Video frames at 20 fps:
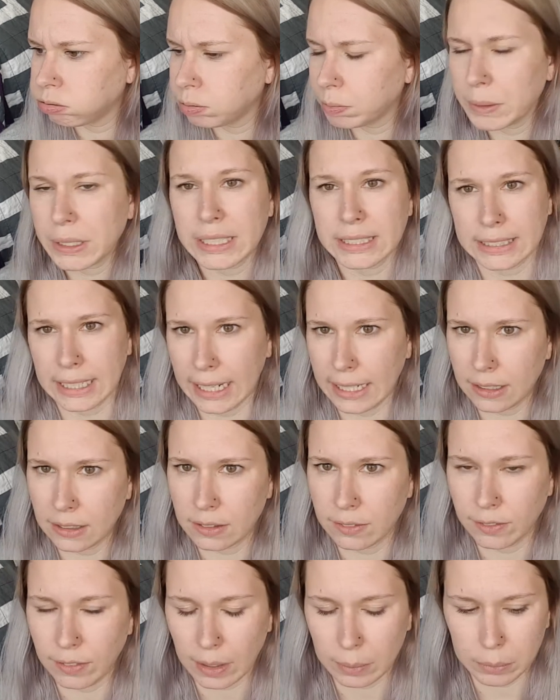Because I hated the
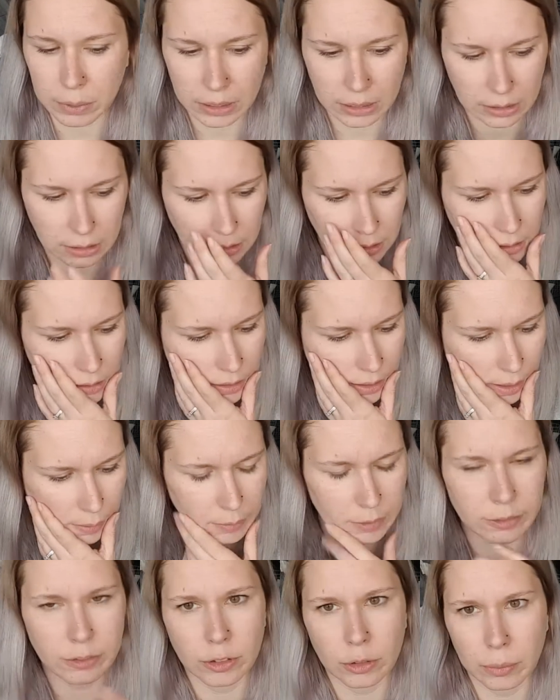fabric.
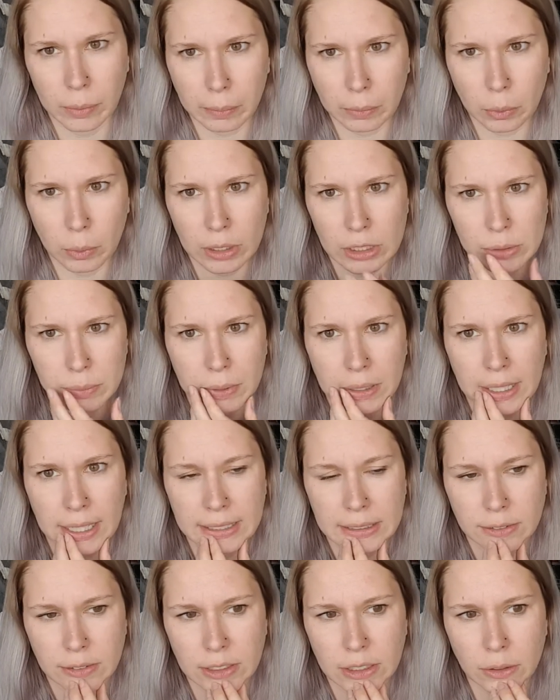If you remember watching my
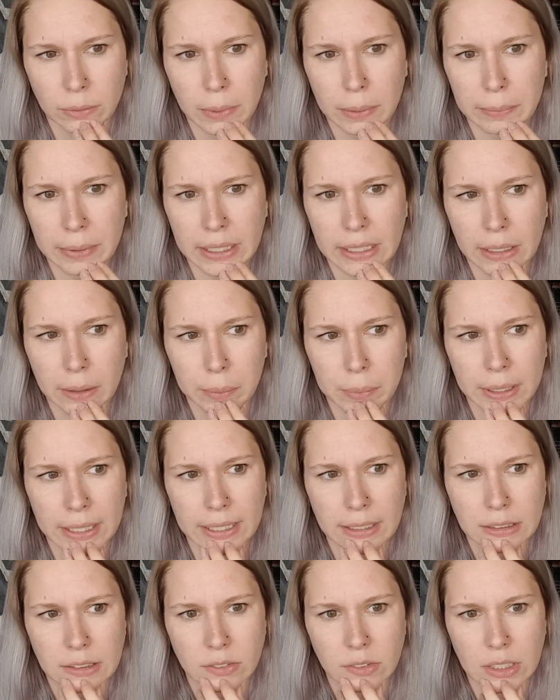last video, my Maynia
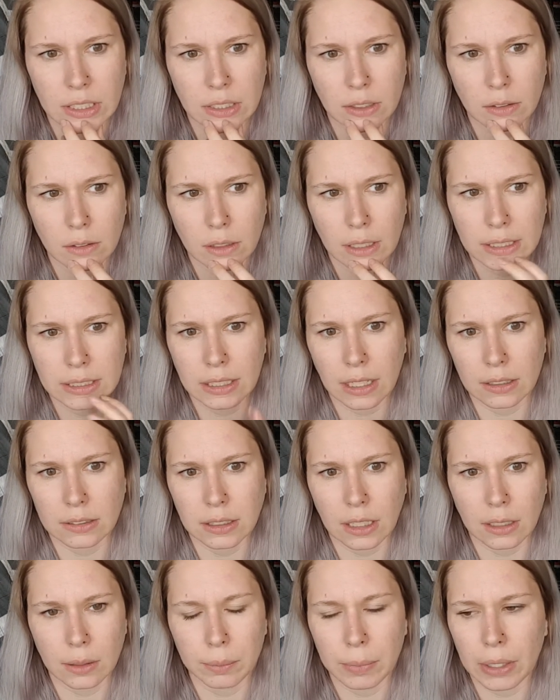Plans video, I talked
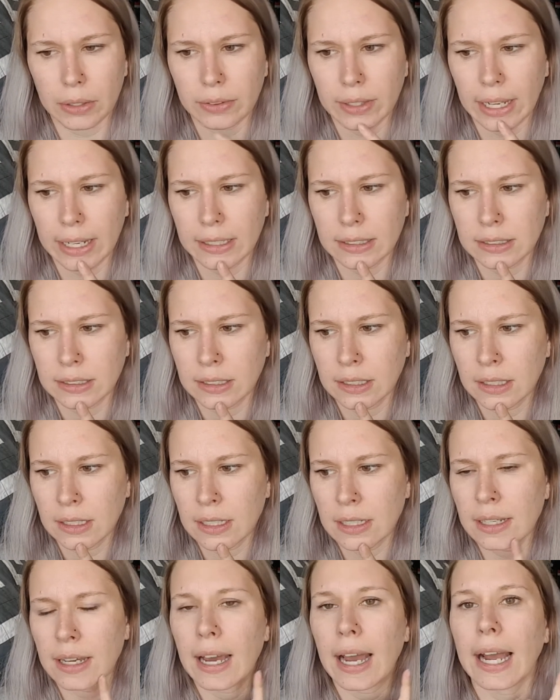all about that.
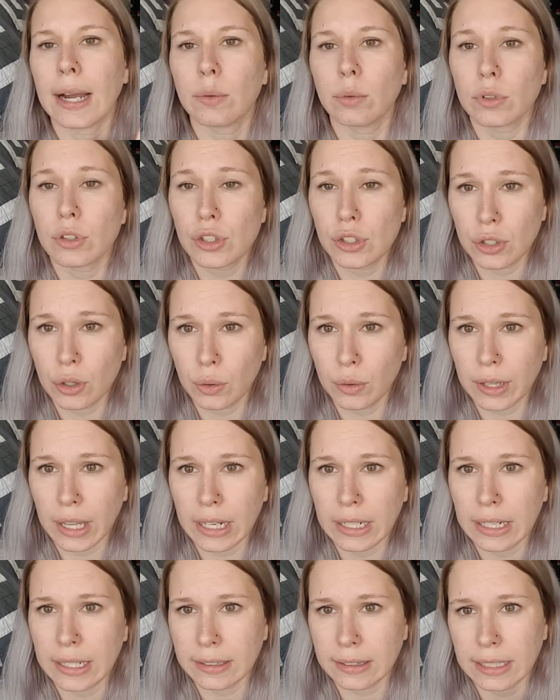I will show
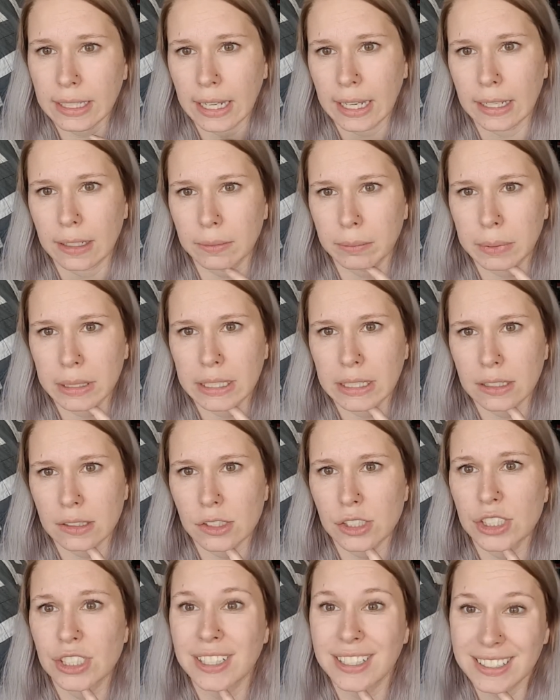that at the end because
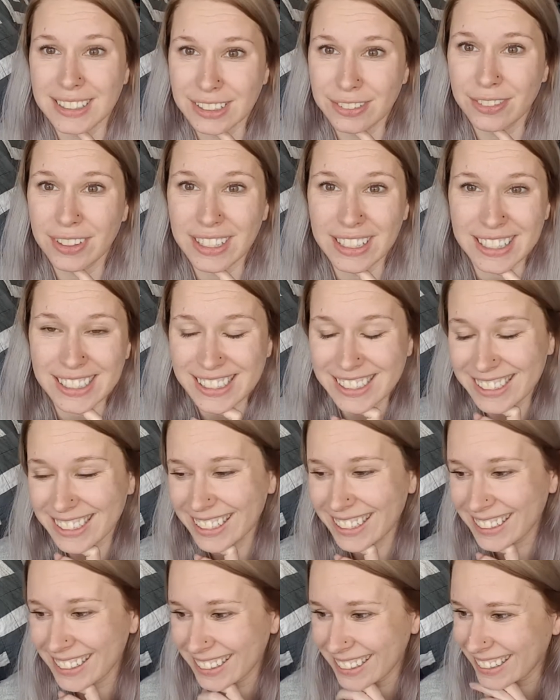she is finished.
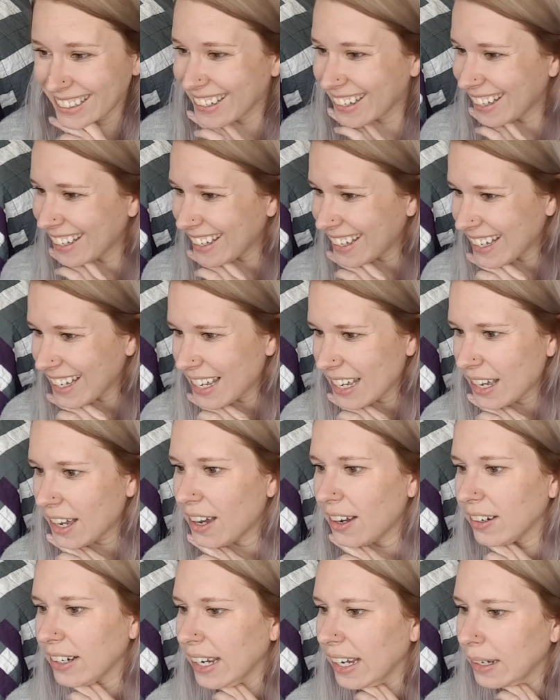
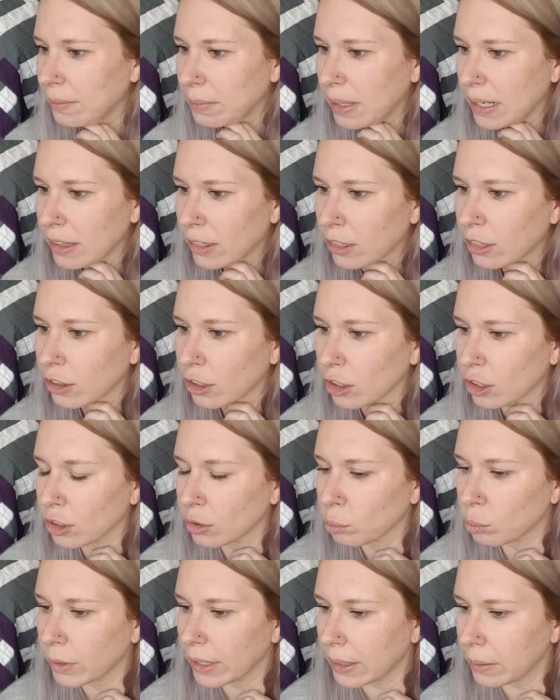Okay, my
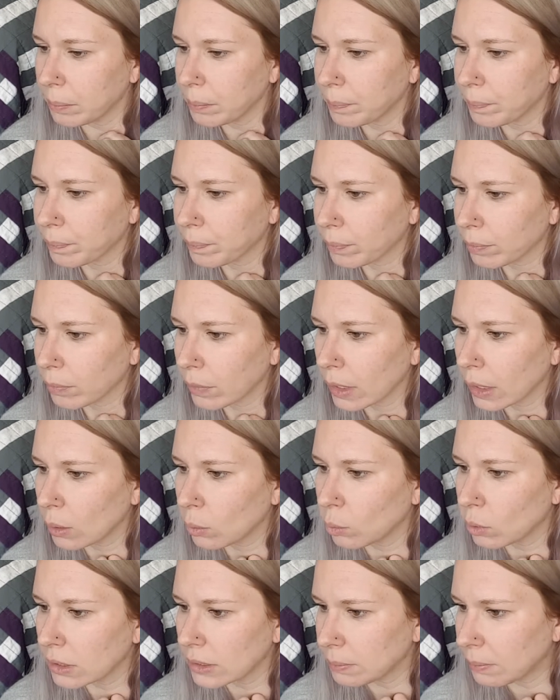third whip
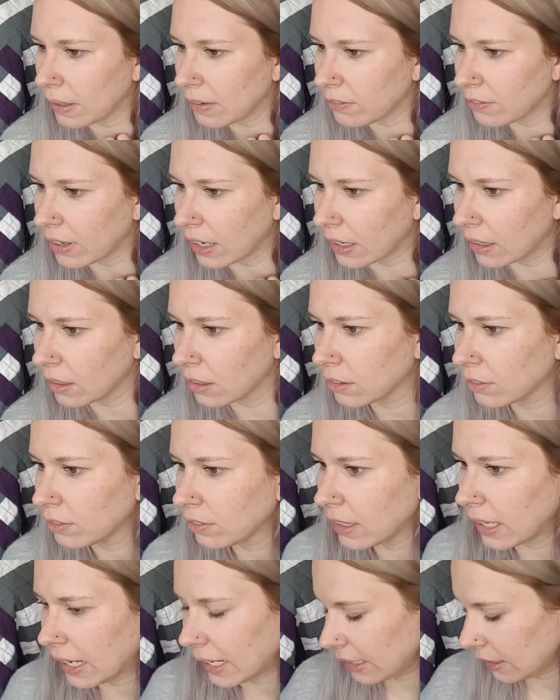was my
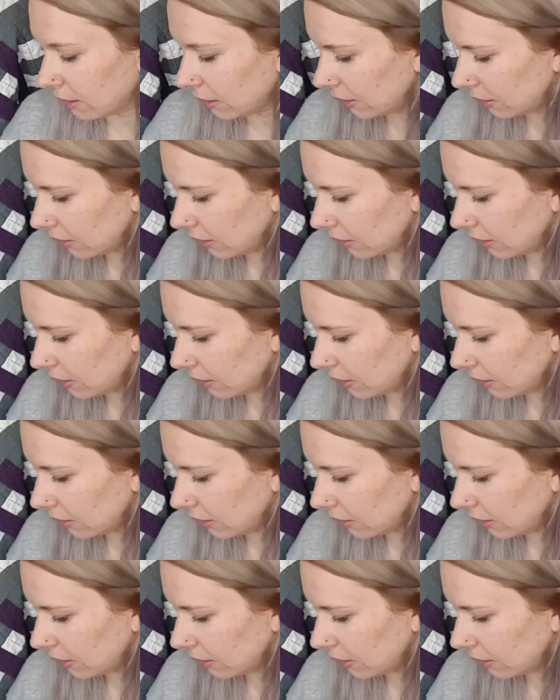Firefly